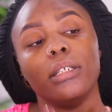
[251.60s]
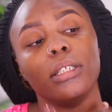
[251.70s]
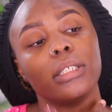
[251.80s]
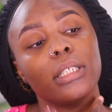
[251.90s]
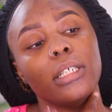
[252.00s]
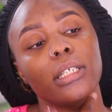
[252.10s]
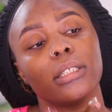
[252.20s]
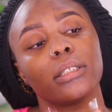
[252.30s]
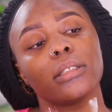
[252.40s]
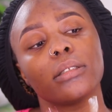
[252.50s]
And this
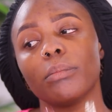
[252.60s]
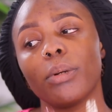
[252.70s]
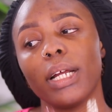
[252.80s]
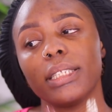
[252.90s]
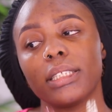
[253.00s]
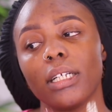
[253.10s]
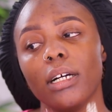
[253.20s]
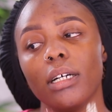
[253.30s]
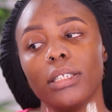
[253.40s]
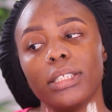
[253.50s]
is bright
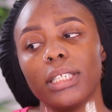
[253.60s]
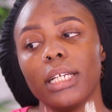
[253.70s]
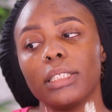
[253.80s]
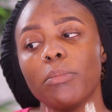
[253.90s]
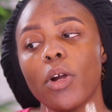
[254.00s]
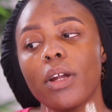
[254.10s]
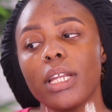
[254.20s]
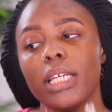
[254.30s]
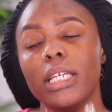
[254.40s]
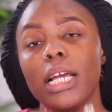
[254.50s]
star. You see, it's more on
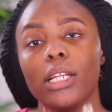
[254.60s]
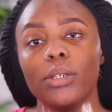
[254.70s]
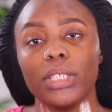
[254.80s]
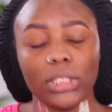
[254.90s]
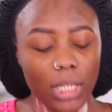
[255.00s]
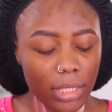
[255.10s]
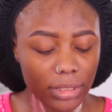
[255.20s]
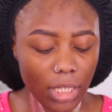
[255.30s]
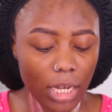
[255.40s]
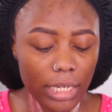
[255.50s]
the yellowish
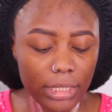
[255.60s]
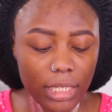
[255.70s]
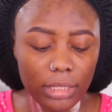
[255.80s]
side.